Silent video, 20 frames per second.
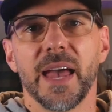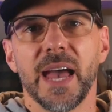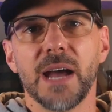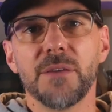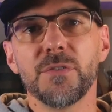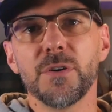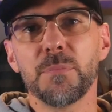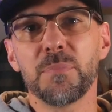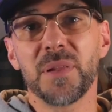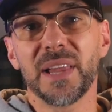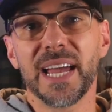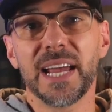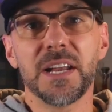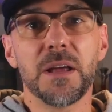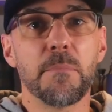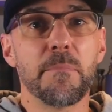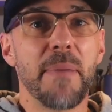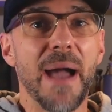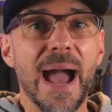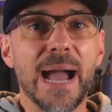Ever planned
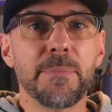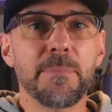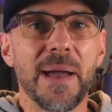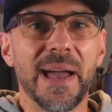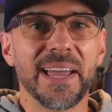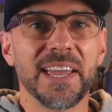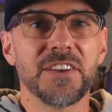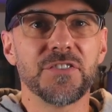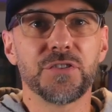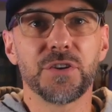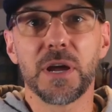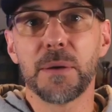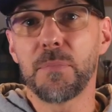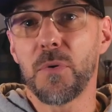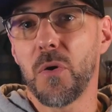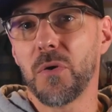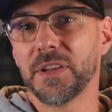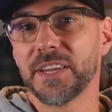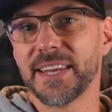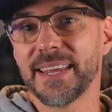a backpacking trip
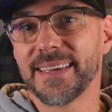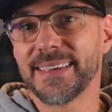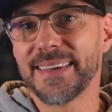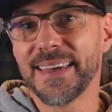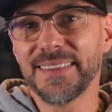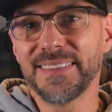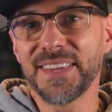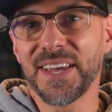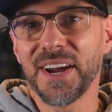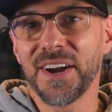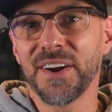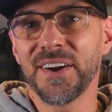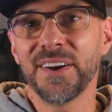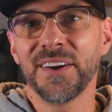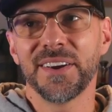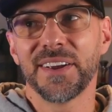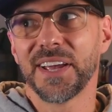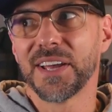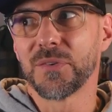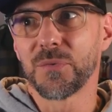only to get
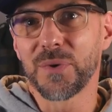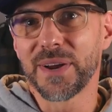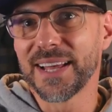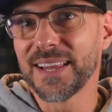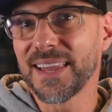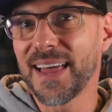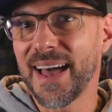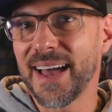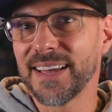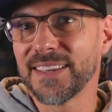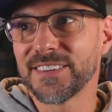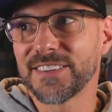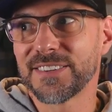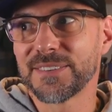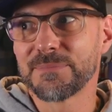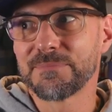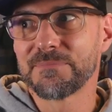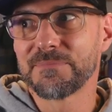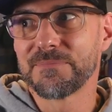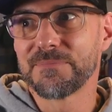there and
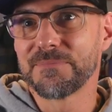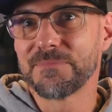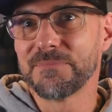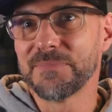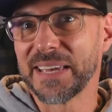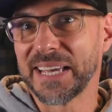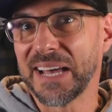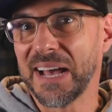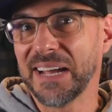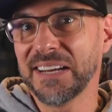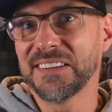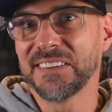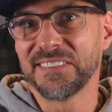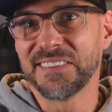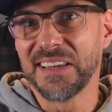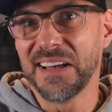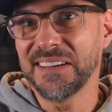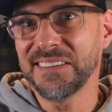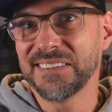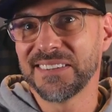realize it kind of
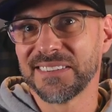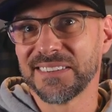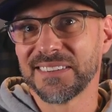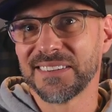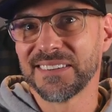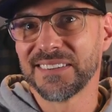sucks?